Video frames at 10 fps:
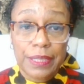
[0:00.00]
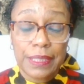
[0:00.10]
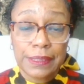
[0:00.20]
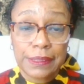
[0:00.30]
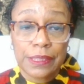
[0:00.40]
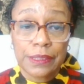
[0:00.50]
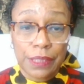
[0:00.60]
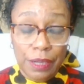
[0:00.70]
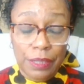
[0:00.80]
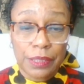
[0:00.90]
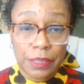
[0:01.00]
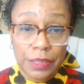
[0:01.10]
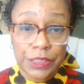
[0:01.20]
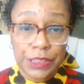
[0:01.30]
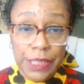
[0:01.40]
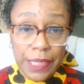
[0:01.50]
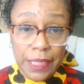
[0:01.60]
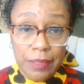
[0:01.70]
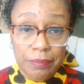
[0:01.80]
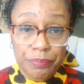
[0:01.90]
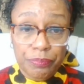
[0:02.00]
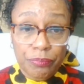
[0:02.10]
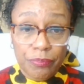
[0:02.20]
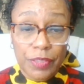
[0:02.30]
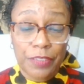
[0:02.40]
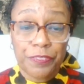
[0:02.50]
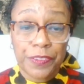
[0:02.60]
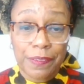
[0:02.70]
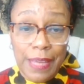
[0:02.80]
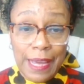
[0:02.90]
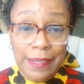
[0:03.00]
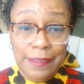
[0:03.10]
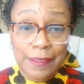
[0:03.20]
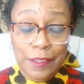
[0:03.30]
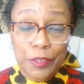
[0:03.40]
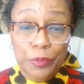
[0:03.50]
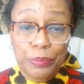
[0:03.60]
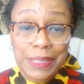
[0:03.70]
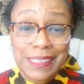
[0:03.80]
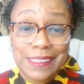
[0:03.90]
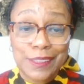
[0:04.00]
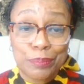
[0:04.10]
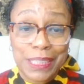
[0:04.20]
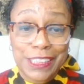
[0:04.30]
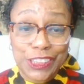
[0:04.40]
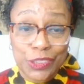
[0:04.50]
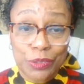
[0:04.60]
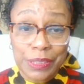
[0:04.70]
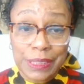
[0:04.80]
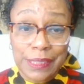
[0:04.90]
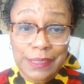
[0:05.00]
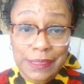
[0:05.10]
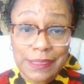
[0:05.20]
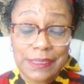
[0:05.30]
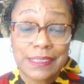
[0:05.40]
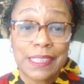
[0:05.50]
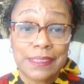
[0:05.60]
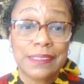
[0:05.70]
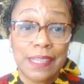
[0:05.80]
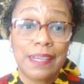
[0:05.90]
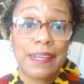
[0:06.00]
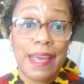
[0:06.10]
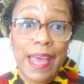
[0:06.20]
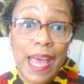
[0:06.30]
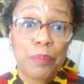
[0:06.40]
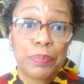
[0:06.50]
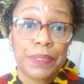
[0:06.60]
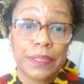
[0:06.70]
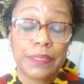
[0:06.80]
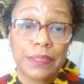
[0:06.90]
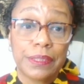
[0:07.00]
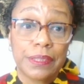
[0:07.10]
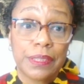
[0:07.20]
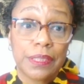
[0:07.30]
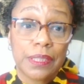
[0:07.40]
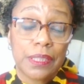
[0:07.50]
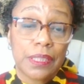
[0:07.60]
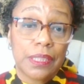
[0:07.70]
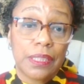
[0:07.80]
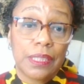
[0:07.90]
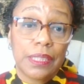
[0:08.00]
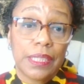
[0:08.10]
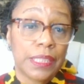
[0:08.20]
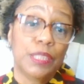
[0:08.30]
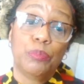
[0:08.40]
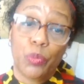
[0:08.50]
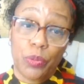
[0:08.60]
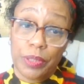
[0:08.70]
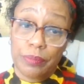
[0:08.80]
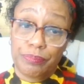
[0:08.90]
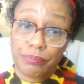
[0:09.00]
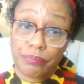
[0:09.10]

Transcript: it's a doggone shame. And for that, we need to make sure that this does not happen anymore.